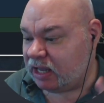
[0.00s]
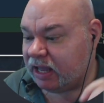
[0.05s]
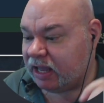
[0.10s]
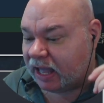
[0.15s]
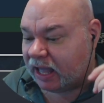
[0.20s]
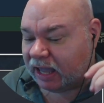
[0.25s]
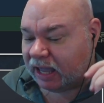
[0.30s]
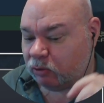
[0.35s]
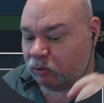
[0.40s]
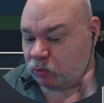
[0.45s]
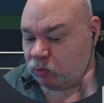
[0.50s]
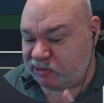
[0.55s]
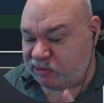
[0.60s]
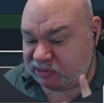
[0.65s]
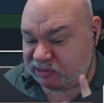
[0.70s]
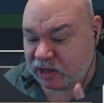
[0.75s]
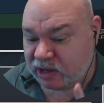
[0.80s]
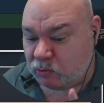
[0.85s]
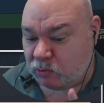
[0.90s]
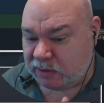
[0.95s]
And with
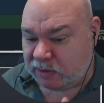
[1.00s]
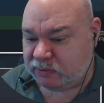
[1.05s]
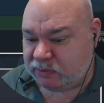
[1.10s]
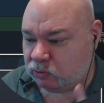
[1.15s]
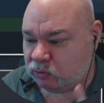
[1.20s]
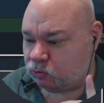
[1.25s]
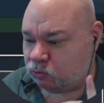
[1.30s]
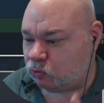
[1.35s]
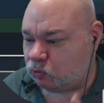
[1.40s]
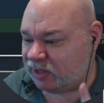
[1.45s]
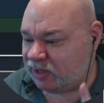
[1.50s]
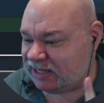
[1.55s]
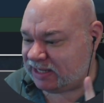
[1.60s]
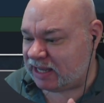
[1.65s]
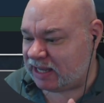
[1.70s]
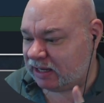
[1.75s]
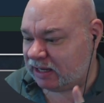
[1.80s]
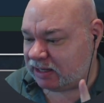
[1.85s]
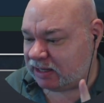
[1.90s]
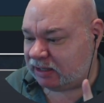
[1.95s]
that weapon, we
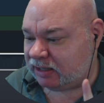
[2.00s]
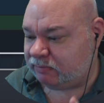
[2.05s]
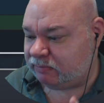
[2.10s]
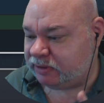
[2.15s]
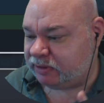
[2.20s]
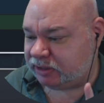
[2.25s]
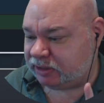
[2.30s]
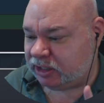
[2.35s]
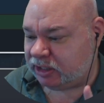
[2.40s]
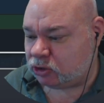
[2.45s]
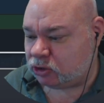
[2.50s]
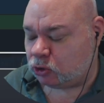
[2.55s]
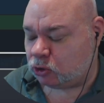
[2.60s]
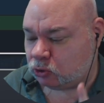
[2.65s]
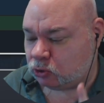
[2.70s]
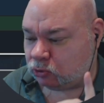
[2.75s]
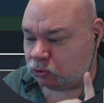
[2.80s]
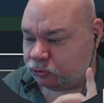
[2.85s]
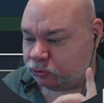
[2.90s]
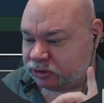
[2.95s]
get an ability
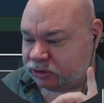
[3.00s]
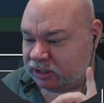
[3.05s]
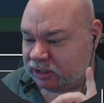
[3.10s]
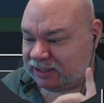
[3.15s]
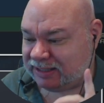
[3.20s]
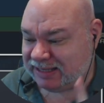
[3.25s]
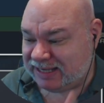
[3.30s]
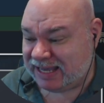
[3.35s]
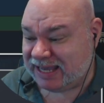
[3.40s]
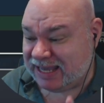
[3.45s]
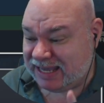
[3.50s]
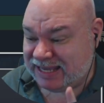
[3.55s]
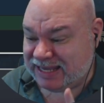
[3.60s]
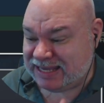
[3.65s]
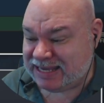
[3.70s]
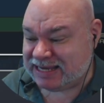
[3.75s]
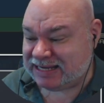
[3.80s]
called key